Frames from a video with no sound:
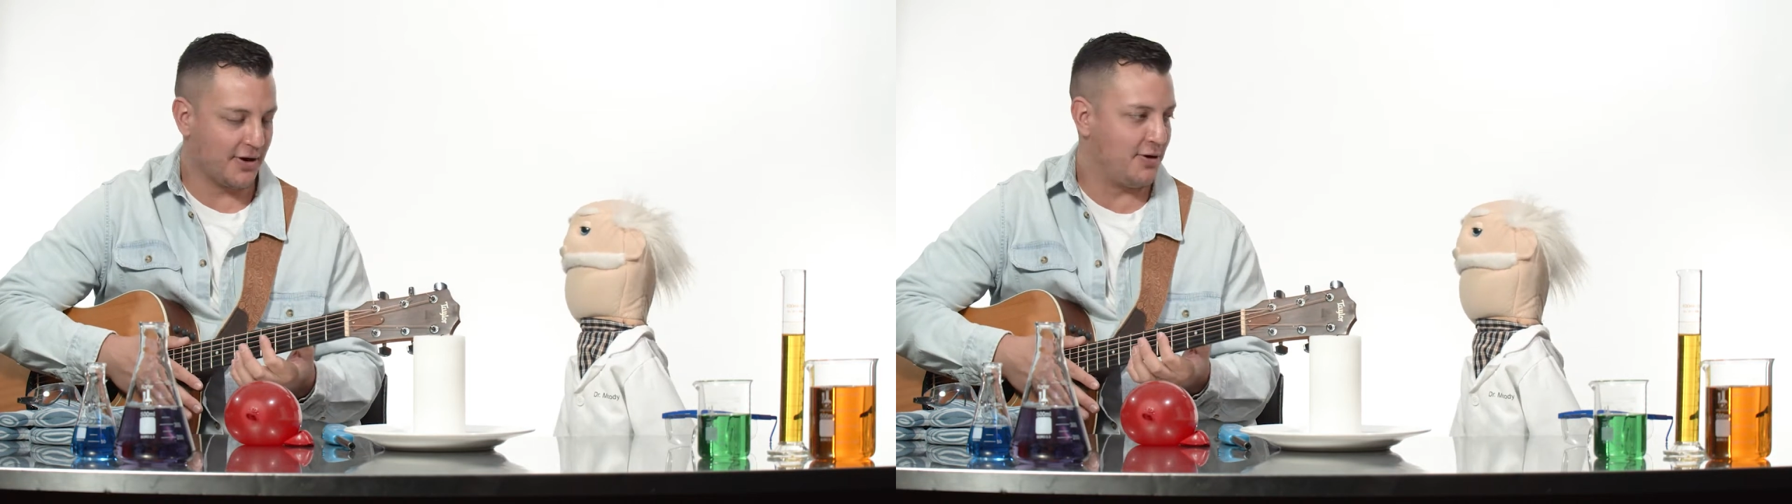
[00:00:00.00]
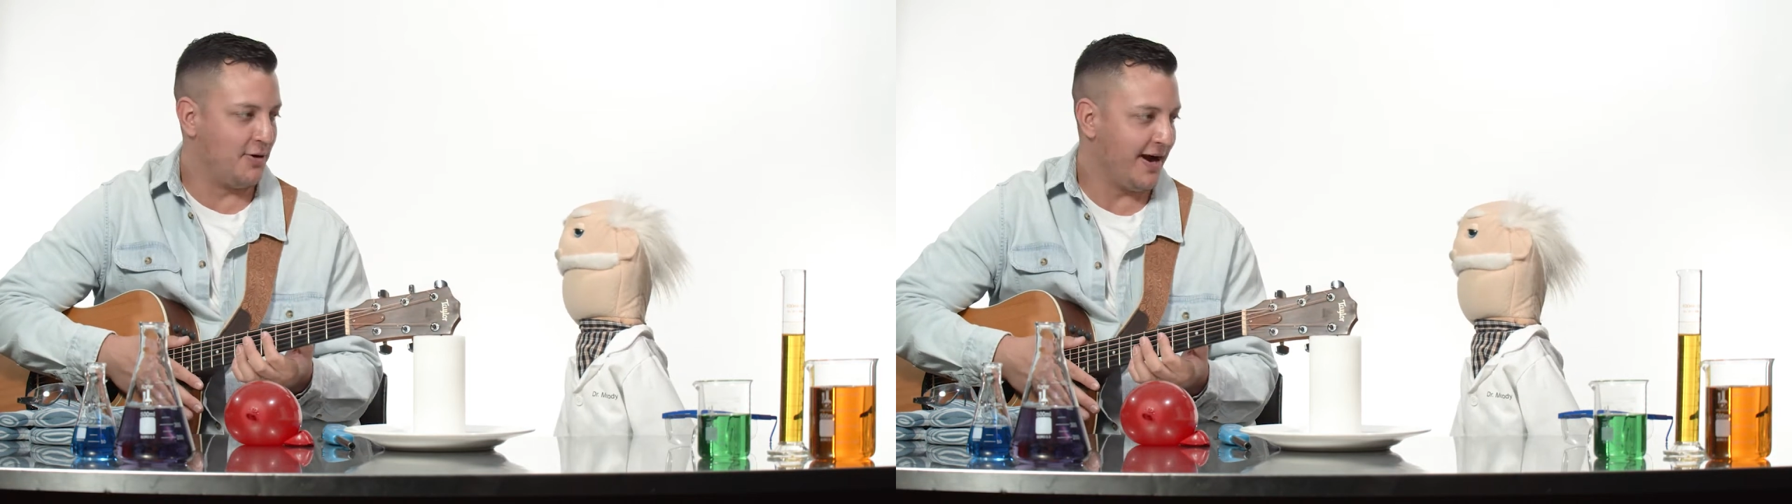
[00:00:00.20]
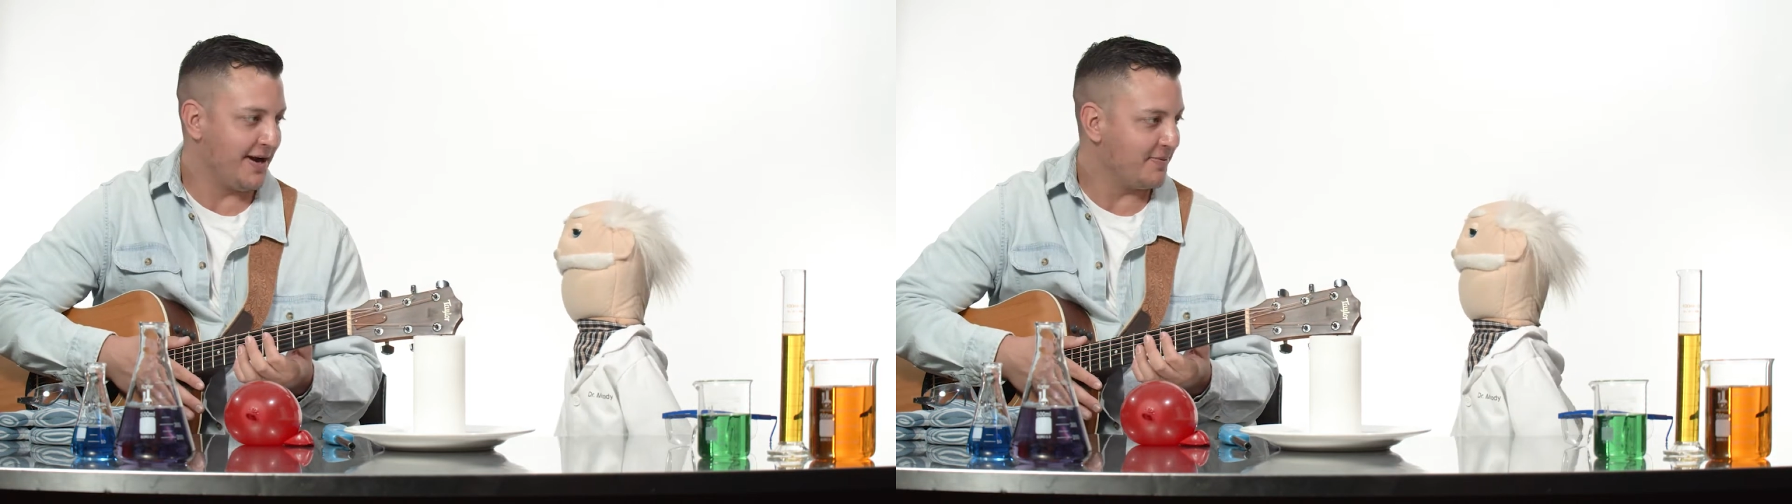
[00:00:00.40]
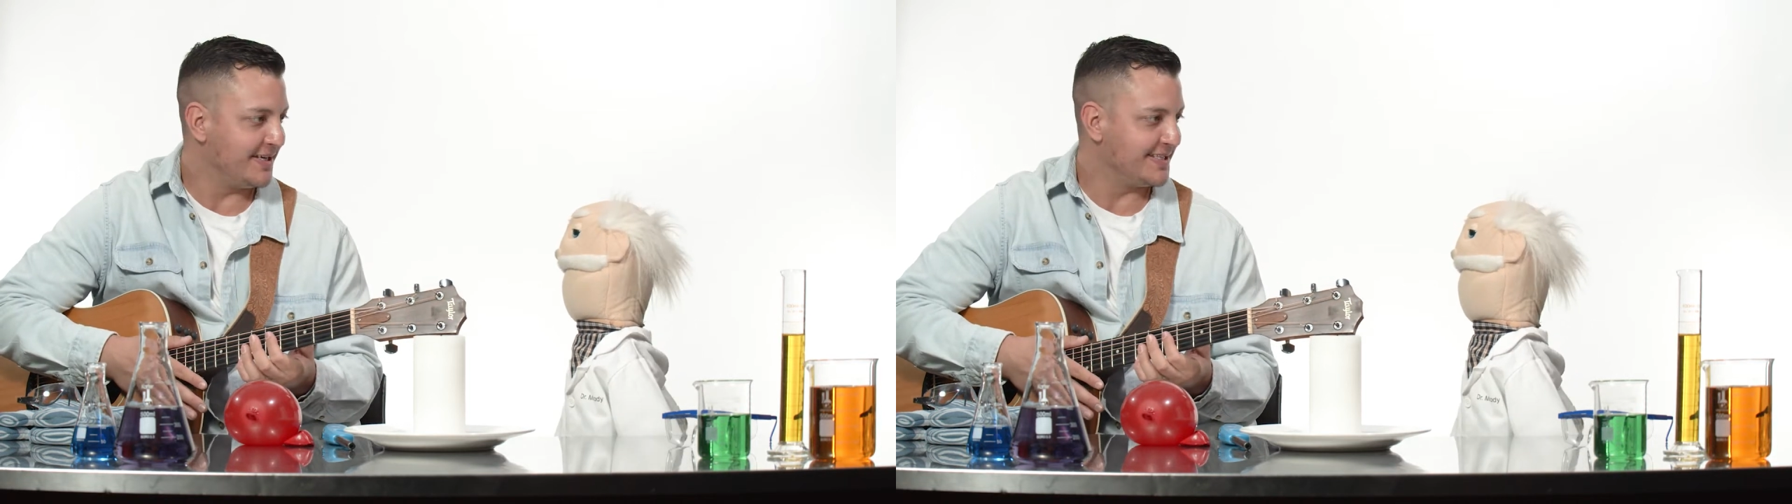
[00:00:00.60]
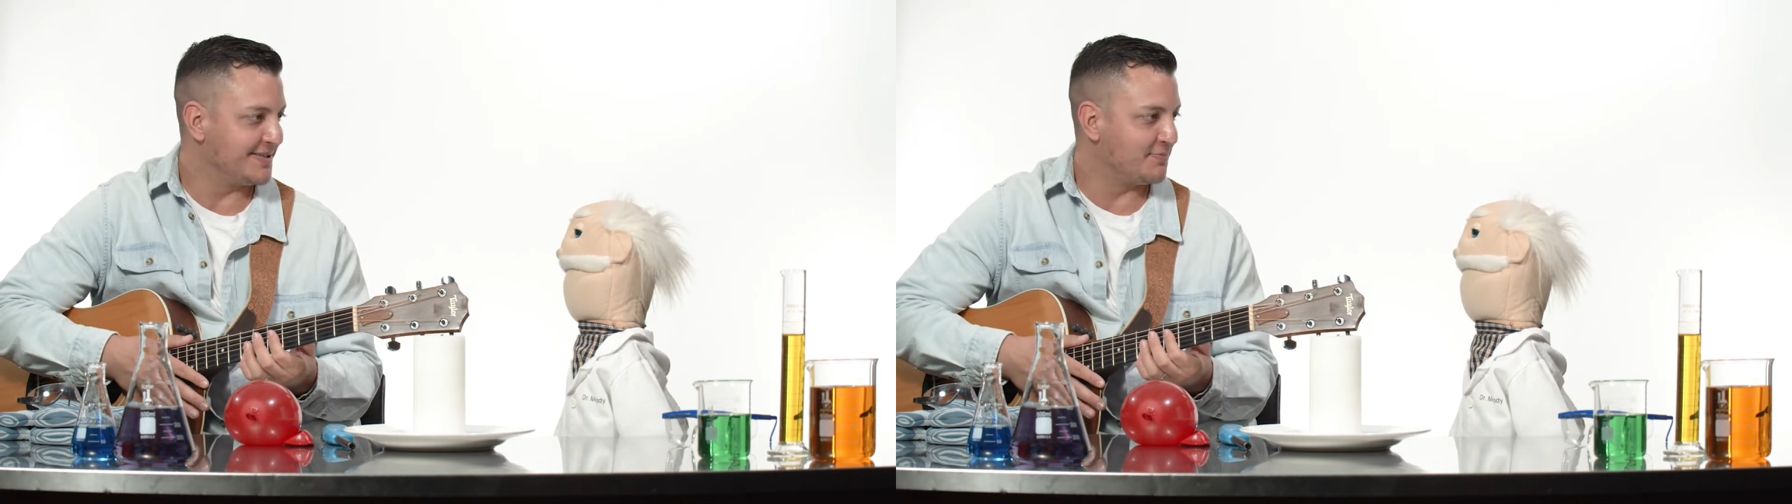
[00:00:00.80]
quiet
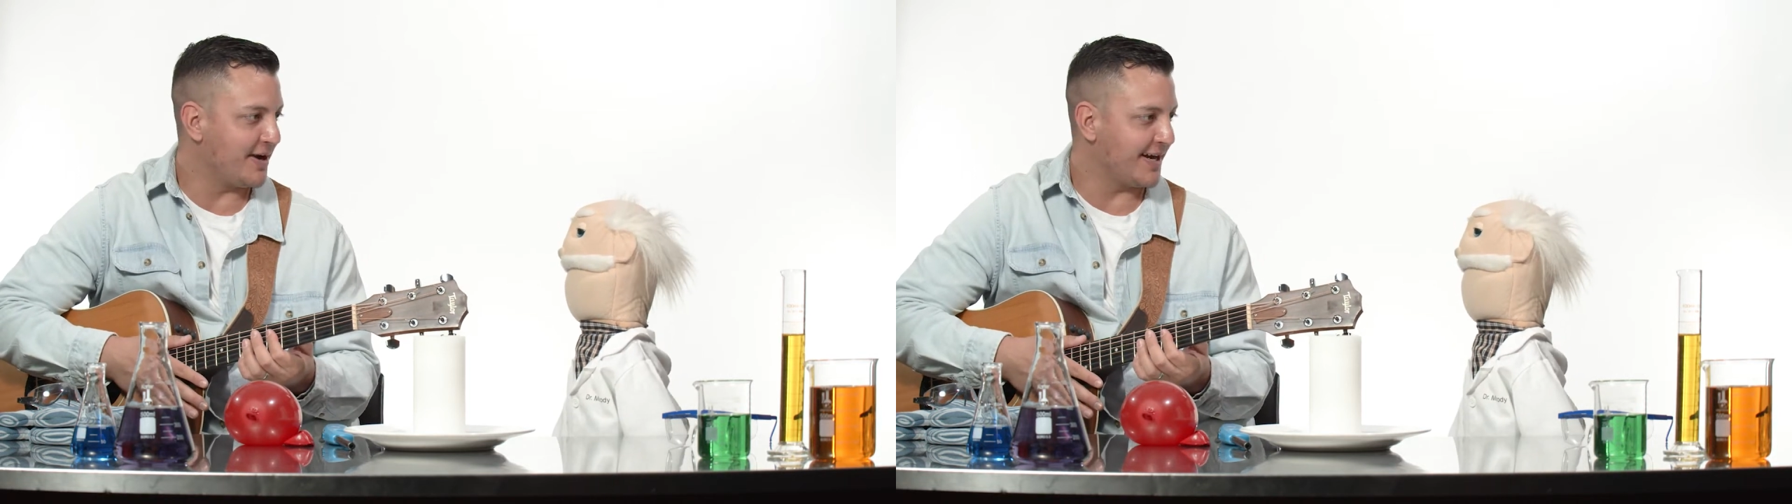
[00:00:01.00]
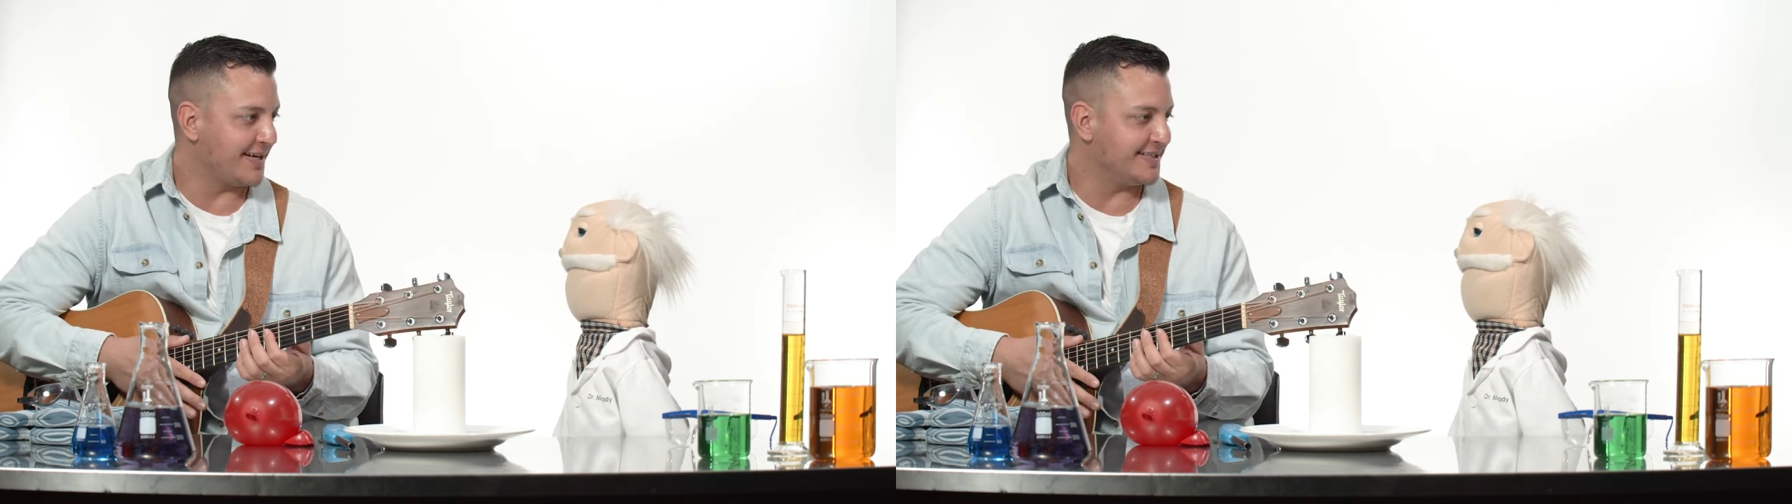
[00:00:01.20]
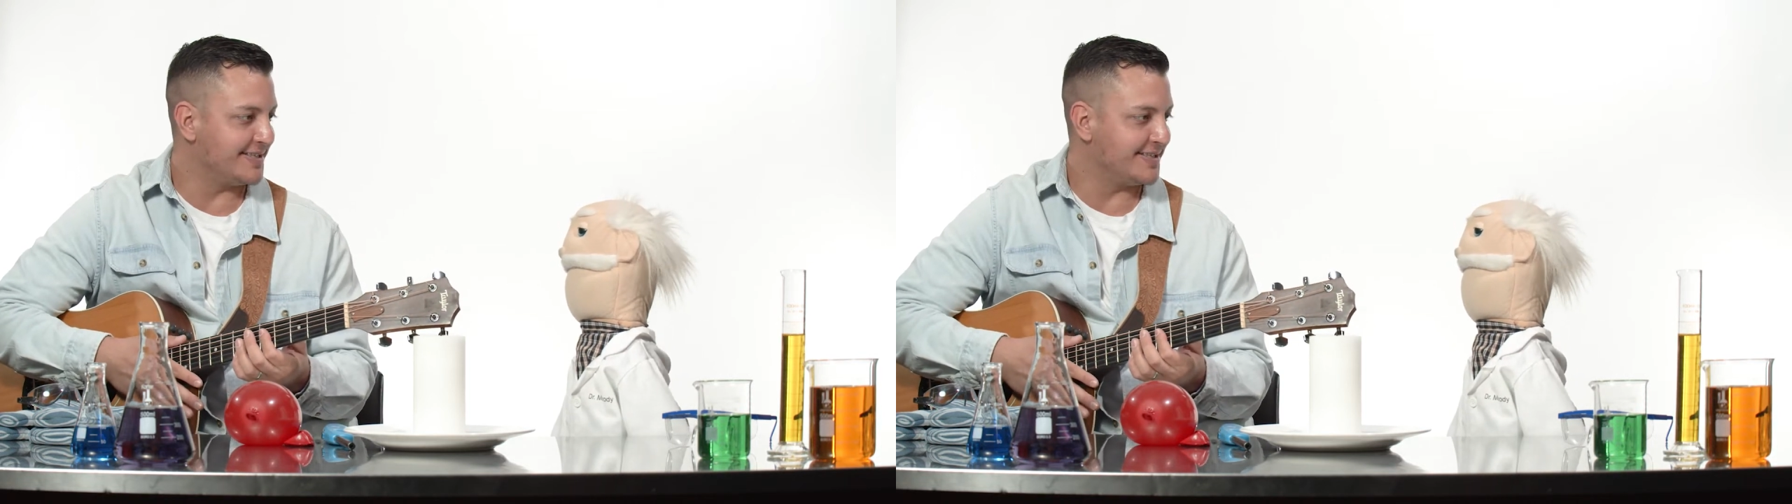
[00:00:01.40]
place to practice.